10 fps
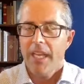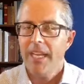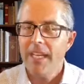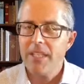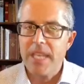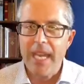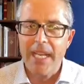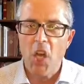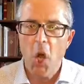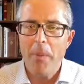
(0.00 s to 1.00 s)
He didn't take
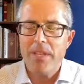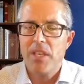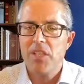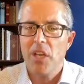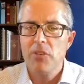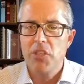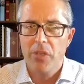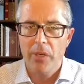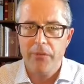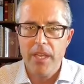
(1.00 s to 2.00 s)
it home as his own
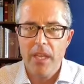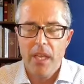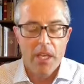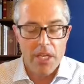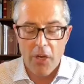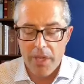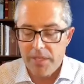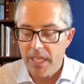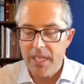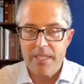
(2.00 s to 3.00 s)
trophy.
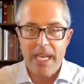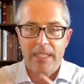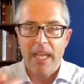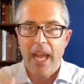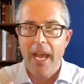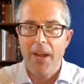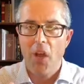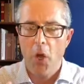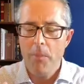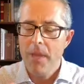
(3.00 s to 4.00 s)
Notice, he didn't take the head
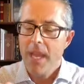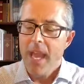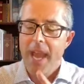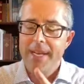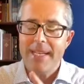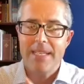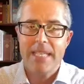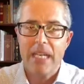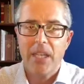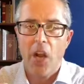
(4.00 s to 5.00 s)
home and he didn't
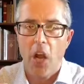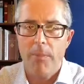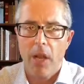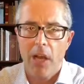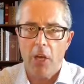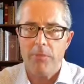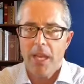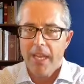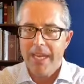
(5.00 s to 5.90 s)
take the armor home.